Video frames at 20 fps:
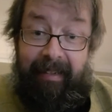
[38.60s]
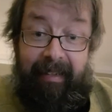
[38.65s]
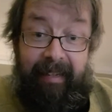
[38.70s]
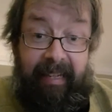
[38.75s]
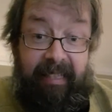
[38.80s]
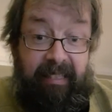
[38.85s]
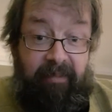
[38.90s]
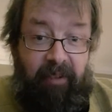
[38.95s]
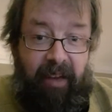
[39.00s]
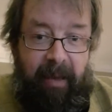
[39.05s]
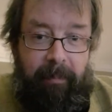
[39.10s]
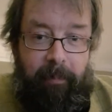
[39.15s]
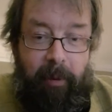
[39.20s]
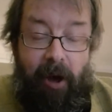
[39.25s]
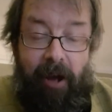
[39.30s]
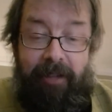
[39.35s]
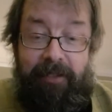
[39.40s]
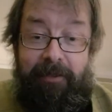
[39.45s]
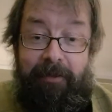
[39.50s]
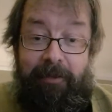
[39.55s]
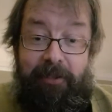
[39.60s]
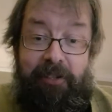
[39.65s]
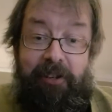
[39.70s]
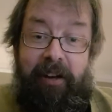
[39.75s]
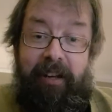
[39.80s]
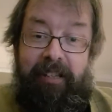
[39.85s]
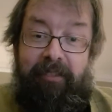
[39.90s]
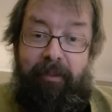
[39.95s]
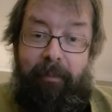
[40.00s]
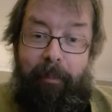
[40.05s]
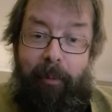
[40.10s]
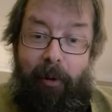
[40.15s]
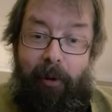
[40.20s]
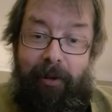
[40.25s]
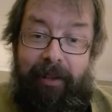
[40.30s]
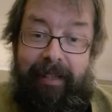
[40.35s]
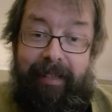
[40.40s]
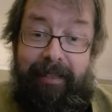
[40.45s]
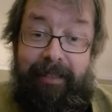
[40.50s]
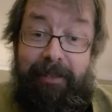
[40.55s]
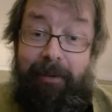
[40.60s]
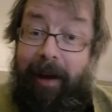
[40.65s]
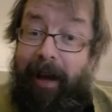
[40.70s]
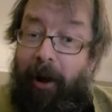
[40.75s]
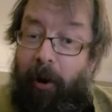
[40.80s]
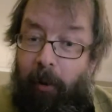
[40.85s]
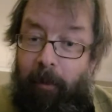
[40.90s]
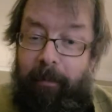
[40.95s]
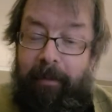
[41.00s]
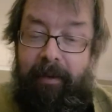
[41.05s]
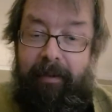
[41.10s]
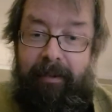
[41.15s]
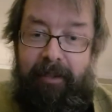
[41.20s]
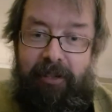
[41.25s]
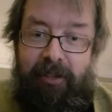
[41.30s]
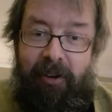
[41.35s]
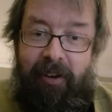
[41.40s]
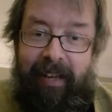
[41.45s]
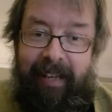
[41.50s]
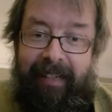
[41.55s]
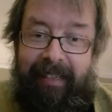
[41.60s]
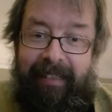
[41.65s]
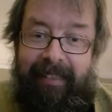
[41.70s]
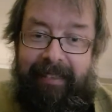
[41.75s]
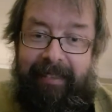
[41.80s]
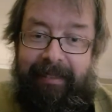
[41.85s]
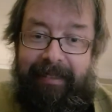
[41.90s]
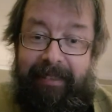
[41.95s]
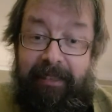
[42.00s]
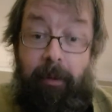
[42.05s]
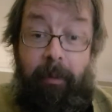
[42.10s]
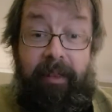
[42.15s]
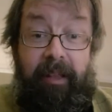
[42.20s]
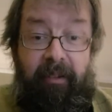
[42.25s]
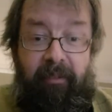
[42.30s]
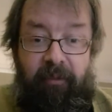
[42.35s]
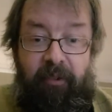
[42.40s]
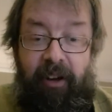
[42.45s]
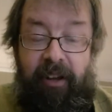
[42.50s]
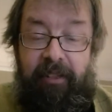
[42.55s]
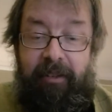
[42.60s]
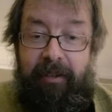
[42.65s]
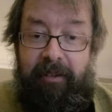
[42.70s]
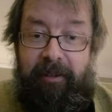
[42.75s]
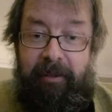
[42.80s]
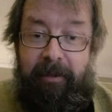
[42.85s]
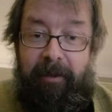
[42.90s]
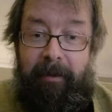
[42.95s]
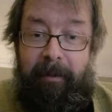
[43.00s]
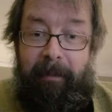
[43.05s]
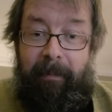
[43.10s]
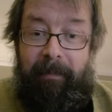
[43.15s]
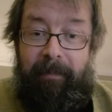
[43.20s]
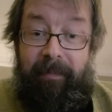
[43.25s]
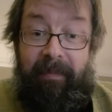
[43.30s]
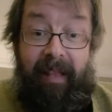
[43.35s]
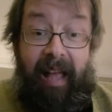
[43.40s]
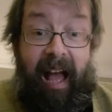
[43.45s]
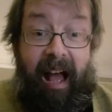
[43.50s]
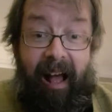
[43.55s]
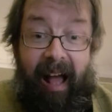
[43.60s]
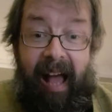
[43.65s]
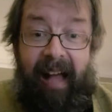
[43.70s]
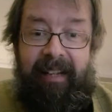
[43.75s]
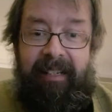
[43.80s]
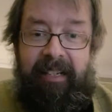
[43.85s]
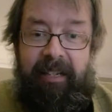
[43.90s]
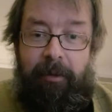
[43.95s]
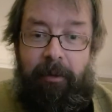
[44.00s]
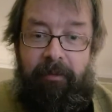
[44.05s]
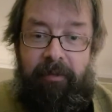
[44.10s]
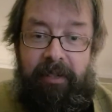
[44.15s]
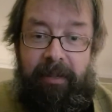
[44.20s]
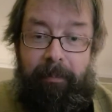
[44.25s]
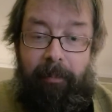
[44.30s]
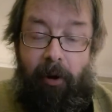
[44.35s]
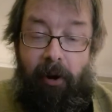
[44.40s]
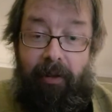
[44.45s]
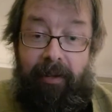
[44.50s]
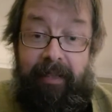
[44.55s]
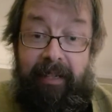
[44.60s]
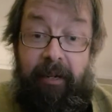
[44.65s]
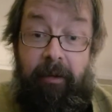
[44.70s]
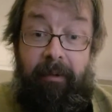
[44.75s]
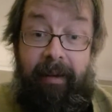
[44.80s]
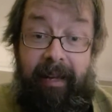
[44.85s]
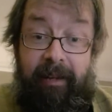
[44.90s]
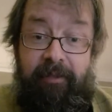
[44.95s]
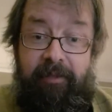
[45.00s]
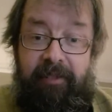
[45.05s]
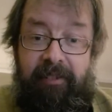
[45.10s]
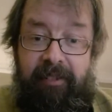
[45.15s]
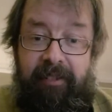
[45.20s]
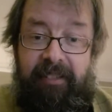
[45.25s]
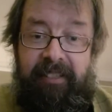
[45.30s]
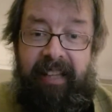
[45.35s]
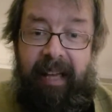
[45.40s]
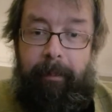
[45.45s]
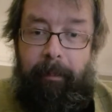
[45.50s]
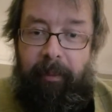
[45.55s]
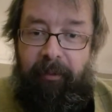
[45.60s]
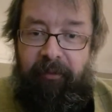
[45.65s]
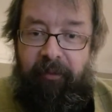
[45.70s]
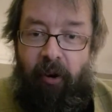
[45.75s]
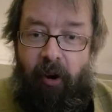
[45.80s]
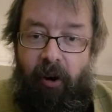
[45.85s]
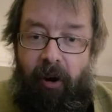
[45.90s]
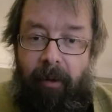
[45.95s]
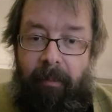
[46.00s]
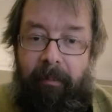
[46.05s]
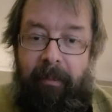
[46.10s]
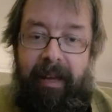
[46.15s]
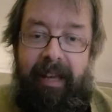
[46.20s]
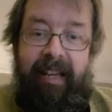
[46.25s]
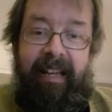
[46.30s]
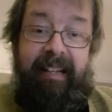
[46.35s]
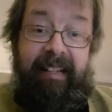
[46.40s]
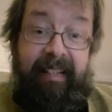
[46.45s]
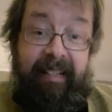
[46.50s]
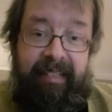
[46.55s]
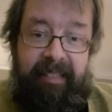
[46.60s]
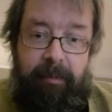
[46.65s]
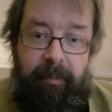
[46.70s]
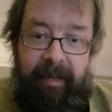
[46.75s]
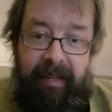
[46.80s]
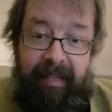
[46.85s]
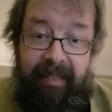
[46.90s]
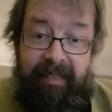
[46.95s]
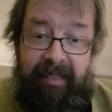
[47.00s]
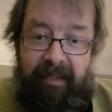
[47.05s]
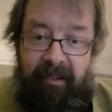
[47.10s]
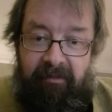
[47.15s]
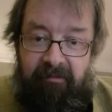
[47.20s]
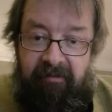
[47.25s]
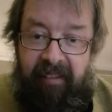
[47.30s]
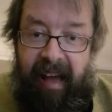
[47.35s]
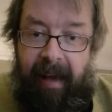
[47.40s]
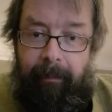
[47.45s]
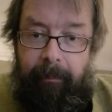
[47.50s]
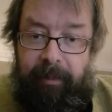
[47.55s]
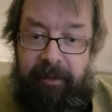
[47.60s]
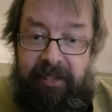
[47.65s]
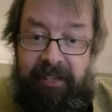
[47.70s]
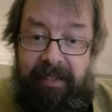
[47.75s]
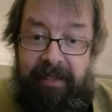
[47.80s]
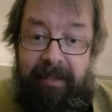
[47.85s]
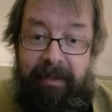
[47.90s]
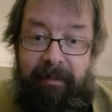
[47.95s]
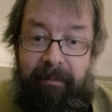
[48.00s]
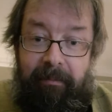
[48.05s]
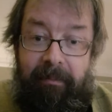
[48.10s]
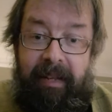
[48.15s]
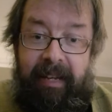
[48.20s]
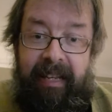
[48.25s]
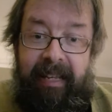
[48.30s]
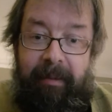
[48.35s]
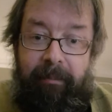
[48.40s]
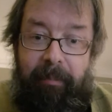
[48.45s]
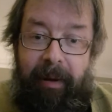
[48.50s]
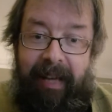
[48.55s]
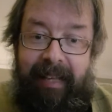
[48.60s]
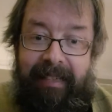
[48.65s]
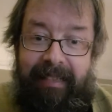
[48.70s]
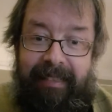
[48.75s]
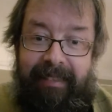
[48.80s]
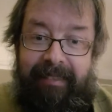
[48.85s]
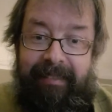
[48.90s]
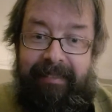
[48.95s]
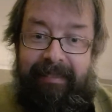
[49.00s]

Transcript: It's a very personal choice for Pauline, so I hope you enjoy it. So without further ado, I'll hand you over to Pauline, who will introduce and perform this week's Rapture Mini Bite.